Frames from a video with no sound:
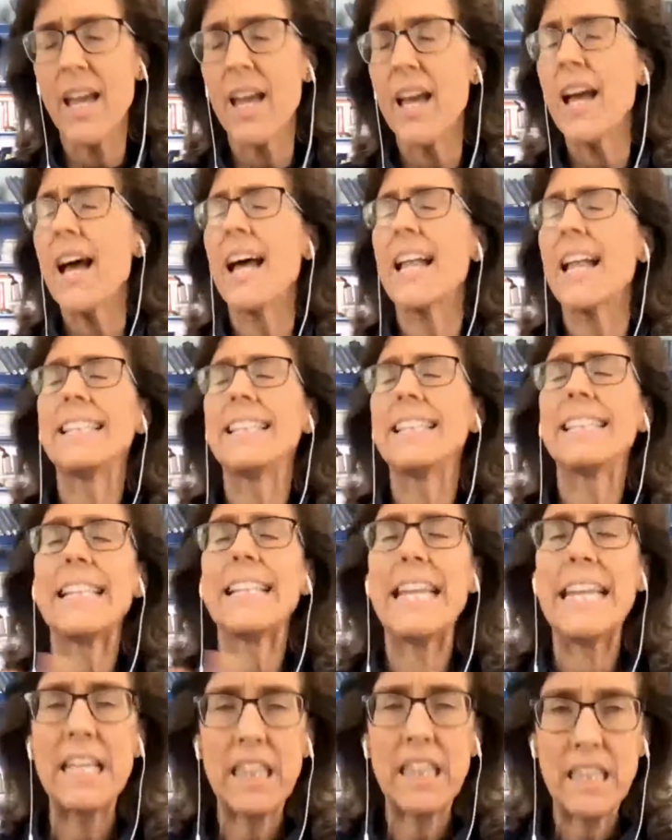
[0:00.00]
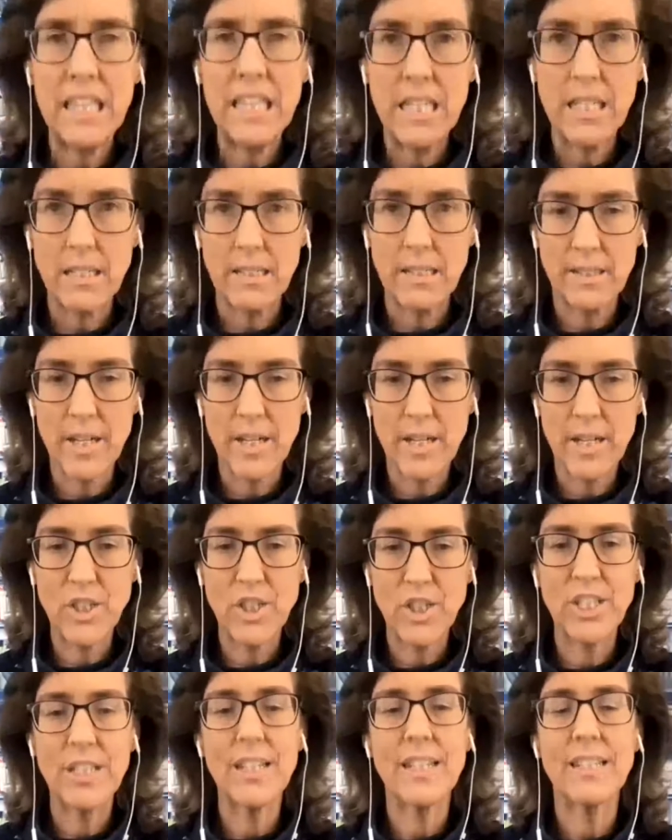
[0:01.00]
A lengthy
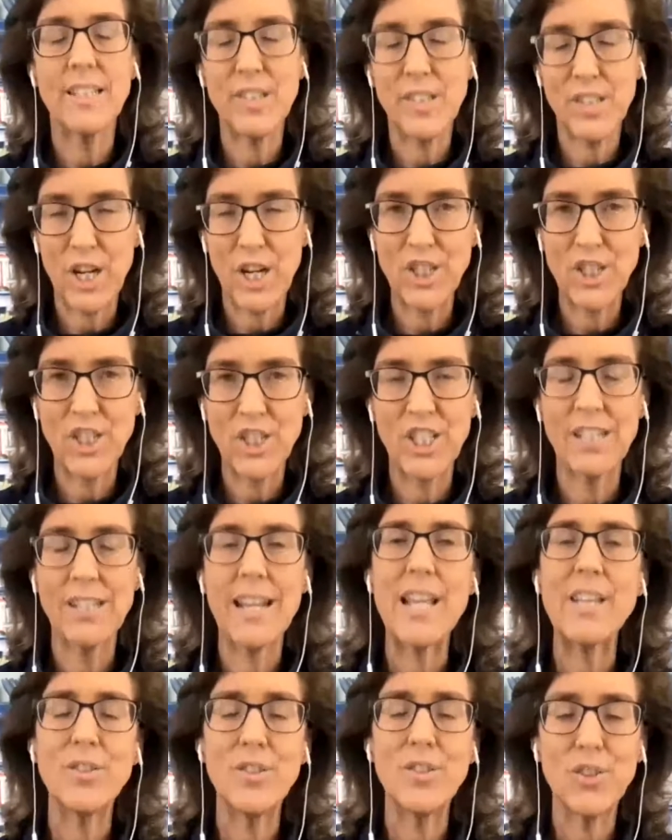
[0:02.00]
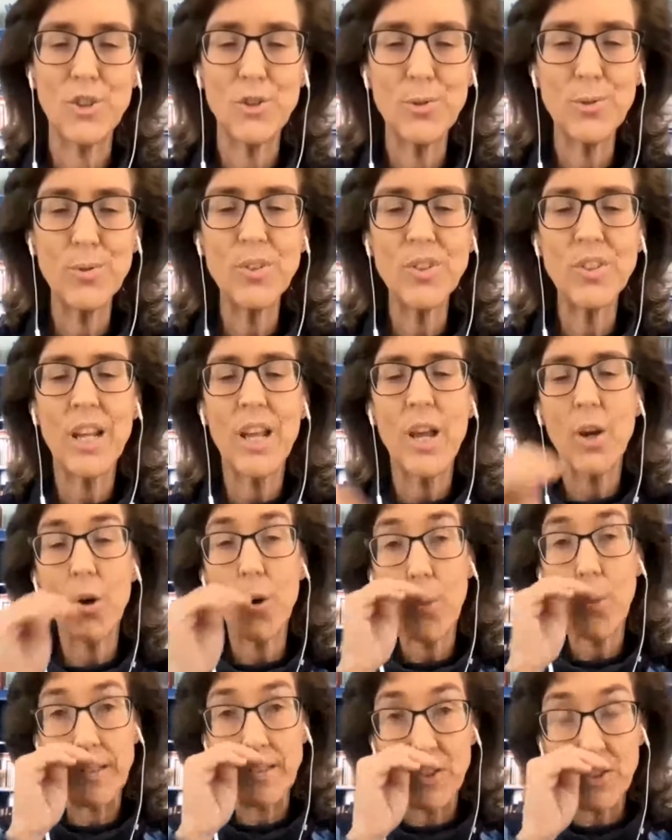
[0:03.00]
discussion ensues,
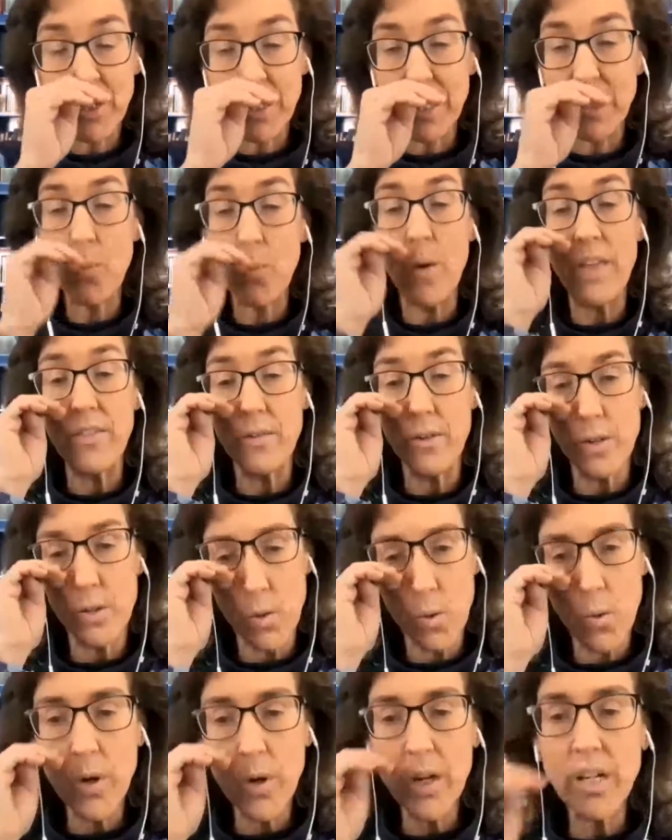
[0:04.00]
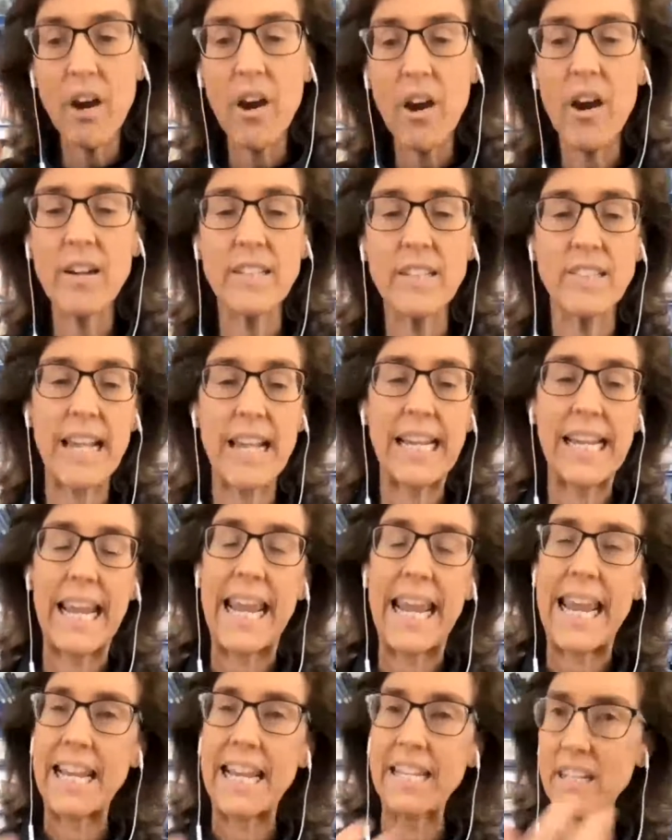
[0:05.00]
questioning whether a courtyard is like a
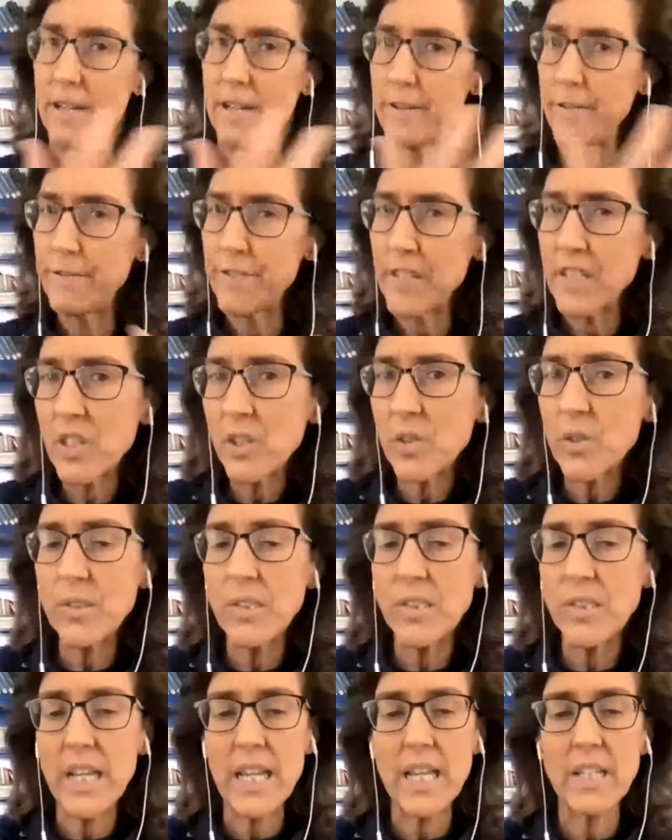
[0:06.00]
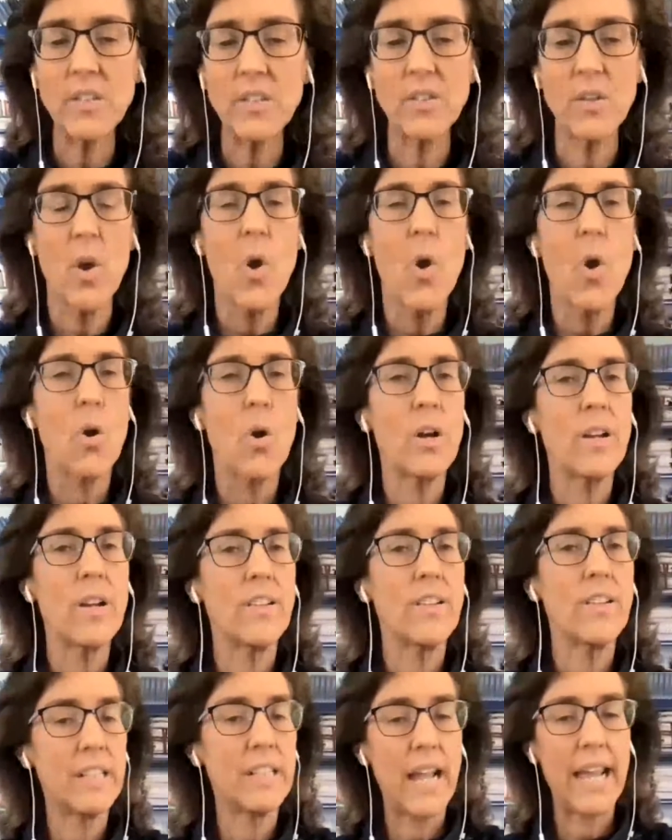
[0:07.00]
hand in a physical sense, or is
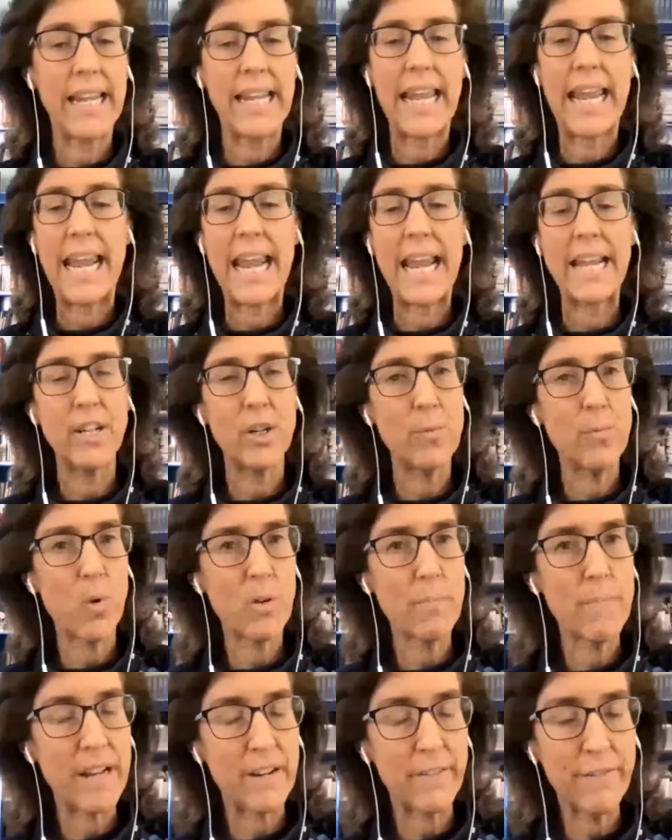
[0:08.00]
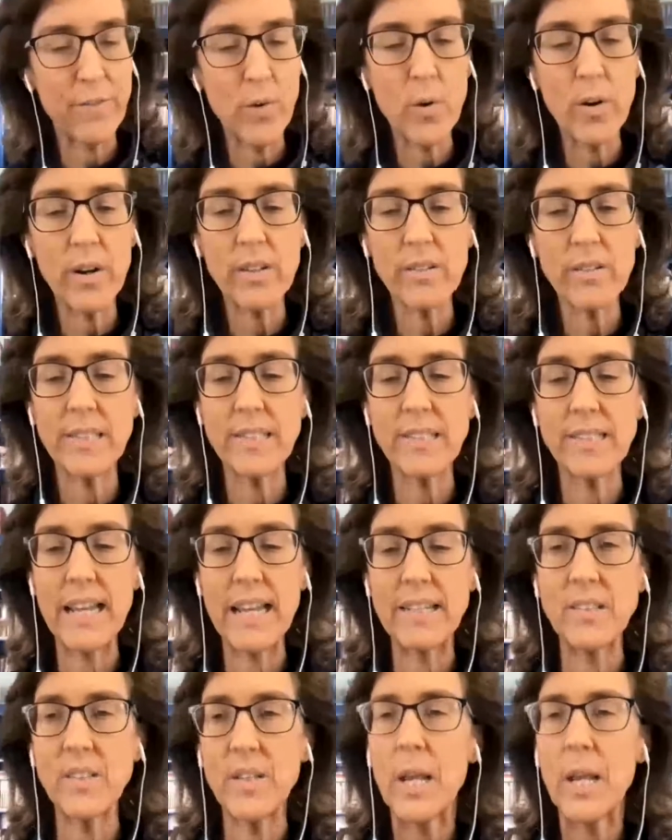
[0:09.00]
it like a hand in a more metaphorical sense.